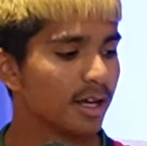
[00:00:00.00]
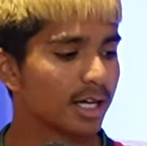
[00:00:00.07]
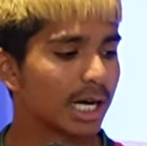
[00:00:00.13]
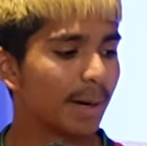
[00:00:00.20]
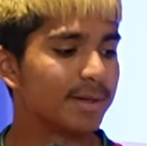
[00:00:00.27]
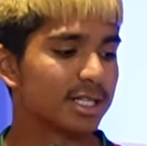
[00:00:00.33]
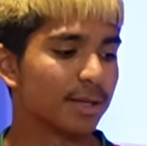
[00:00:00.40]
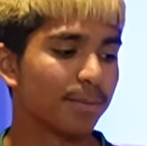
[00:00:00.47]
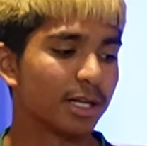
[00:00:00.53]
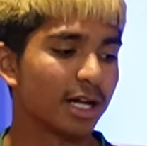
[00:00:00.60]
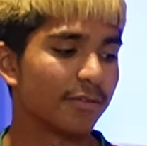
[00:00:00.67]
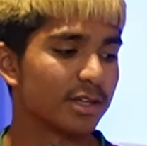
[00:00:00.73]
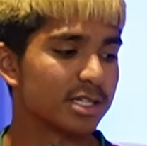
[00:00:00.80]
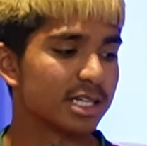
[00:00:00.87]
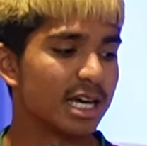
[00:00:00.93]
Coming to the player
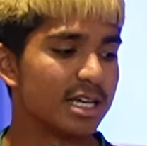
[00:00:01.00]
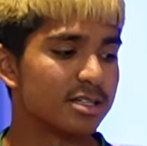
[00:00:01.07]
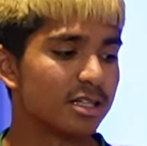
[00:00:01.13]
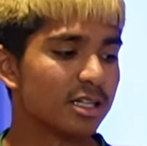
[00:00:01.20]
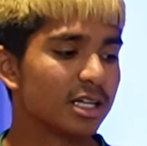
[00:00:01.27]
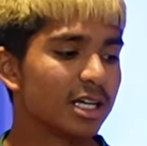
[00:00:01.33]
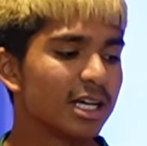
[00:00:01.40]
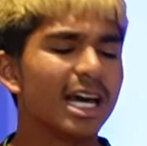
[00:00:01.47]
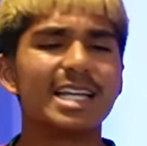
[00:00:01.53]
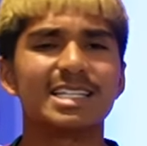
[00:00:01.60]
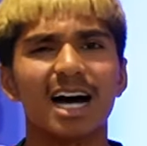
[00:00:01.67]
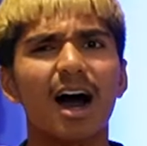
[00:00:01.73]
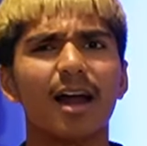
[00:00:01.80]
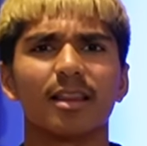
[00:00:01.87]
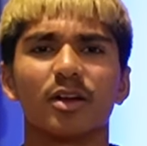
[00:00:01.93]
of the season, it's
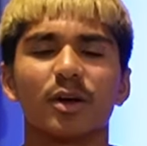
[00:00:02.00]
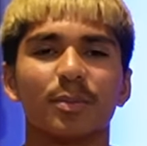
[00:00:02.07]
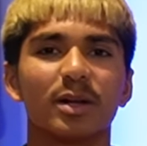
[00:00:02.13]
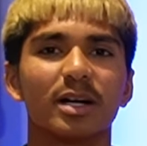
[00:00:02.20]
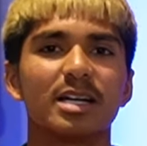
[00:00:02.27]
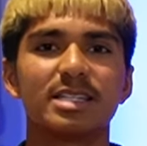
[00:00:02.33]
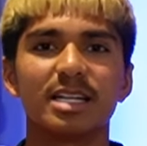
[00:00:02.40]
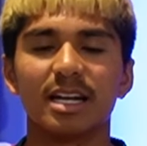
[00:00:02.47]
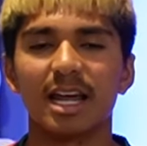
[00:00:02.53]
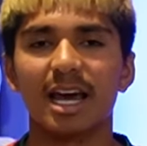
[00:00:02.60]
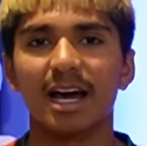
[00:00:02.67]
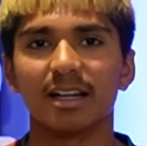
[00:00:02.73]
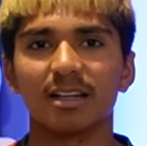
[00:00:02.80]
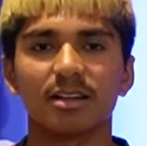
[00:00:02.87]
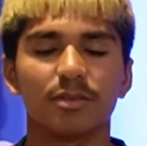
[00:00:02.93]
hard. A lot of players in
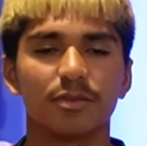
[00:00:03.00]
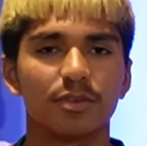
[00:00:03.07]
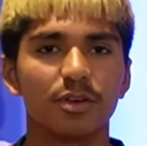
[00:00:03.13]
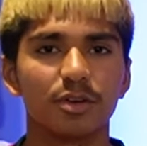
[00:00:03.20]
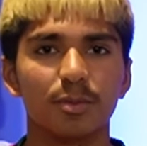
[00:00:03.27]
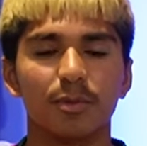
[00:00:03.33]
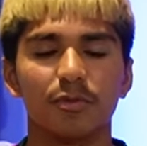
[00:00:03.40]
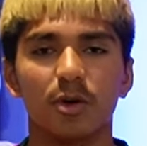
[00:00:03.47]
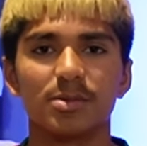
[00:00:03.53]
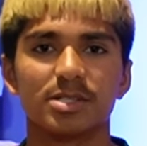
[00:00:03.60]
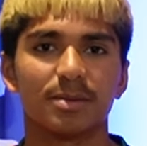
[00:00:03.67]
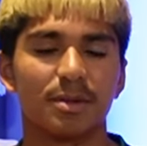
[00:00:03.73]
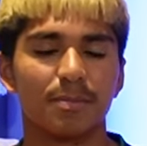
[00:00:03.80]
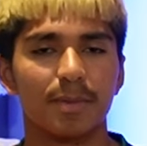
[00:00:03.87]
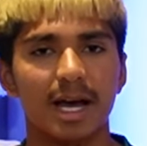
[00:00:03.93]
and out. A few good performances
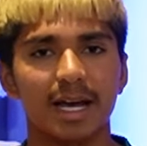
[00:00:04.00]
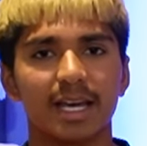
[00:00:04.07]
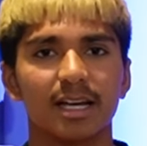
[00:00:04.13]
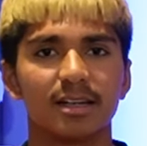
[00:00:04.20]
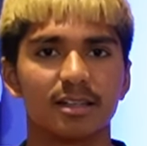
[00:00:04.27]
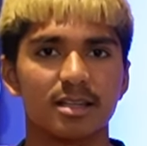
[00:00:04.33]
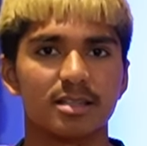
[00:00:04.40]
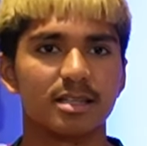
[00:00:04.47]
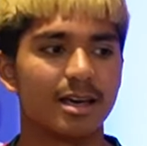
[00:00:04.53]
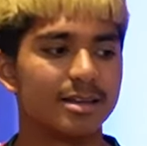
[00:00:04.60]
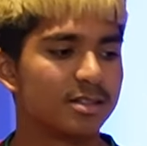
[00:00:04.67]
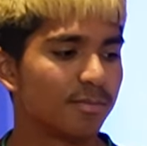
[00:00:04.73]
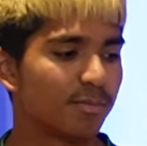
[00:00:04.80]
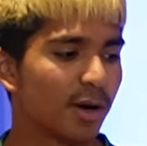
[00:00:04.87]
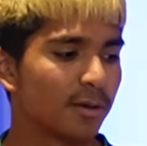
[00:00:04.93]
come the back end of the season.